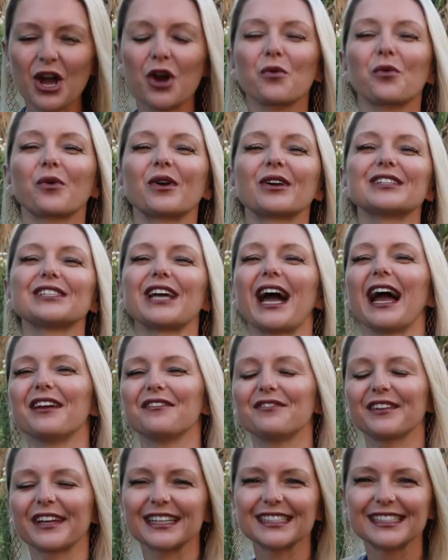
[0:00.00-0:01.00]
We're
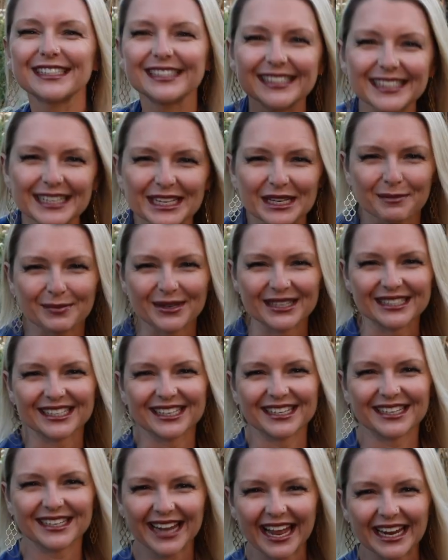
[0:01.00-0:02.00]
diving deep
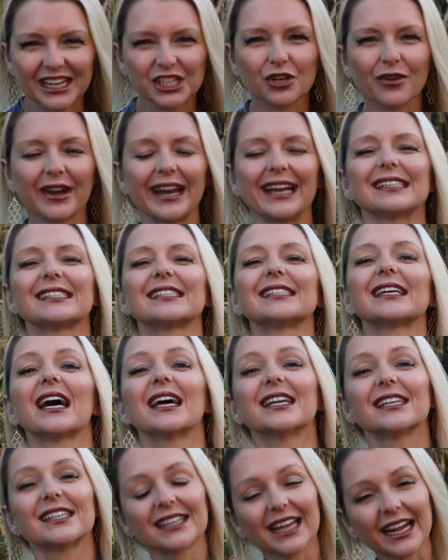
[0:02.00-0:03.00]
into nitrates,
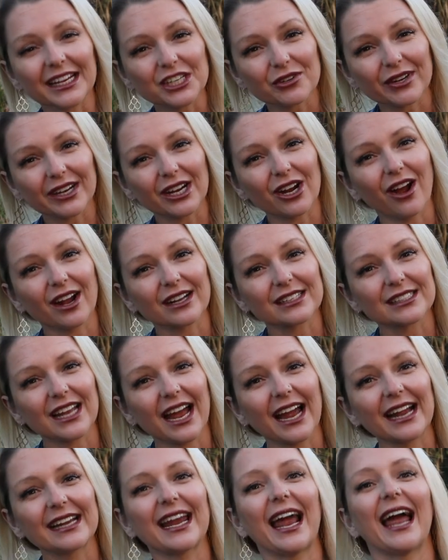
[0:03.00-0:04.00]
nitric
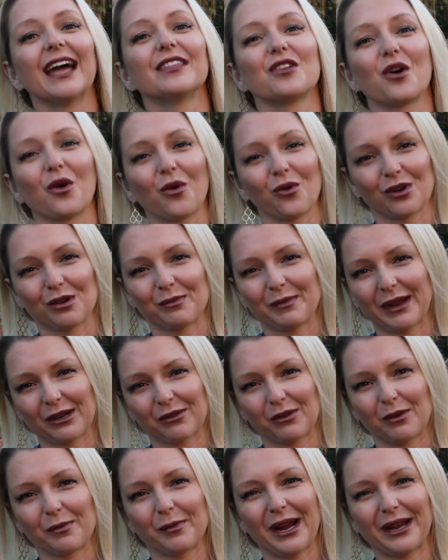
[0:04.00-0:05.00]
oxide, and the oral
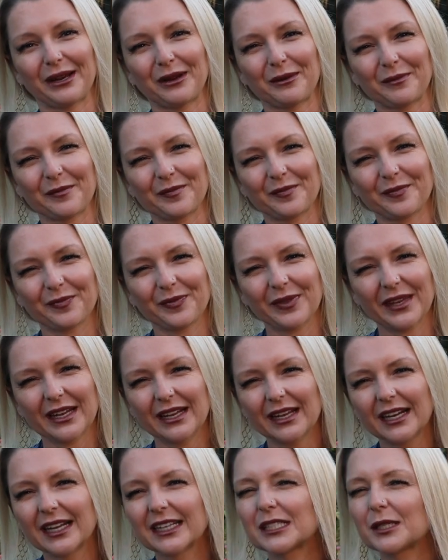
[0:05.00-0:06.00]
microbiome.
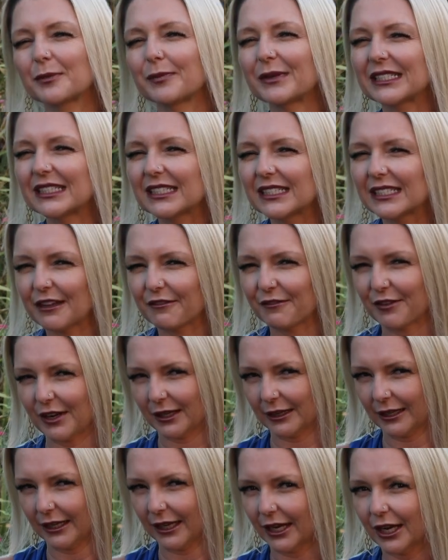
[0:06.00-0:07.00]

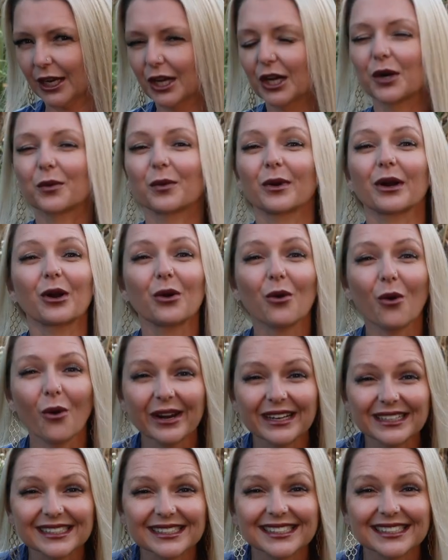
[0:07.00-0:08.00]
Specifically, we're
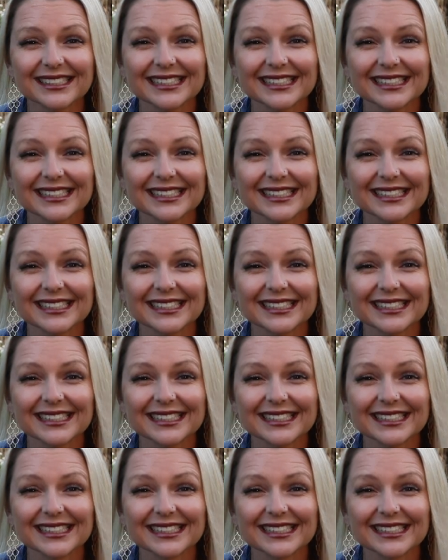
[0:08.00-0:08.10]
going to